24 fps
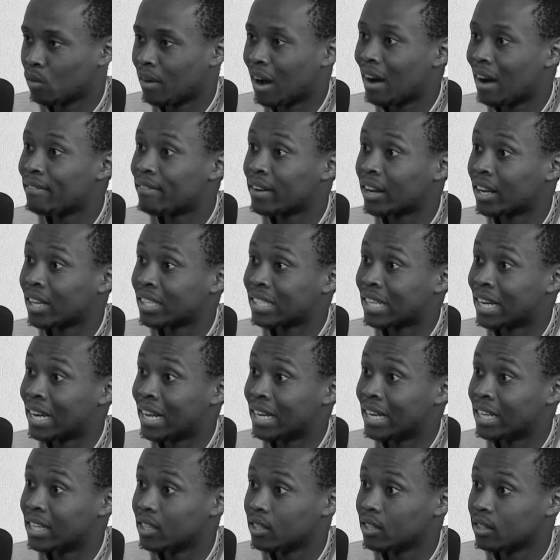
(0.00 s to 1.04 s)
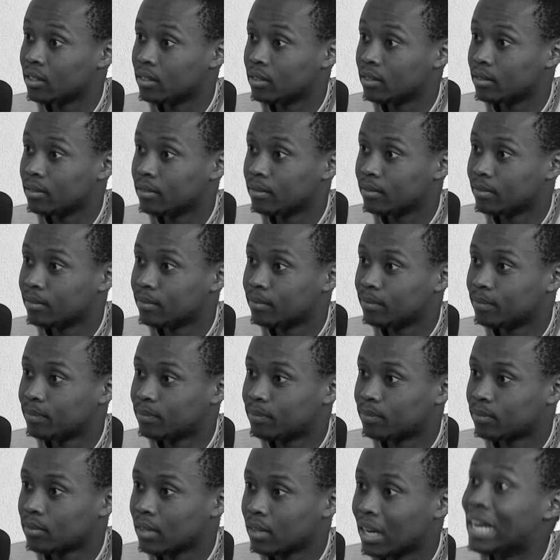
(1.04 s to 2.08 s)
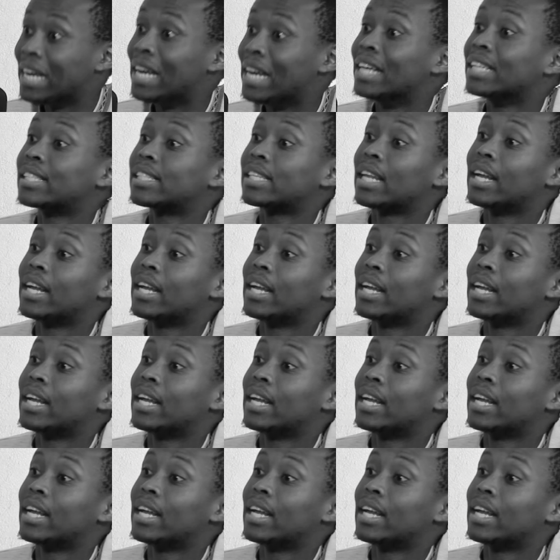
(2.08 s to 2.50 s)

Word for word: of Africa's land. Less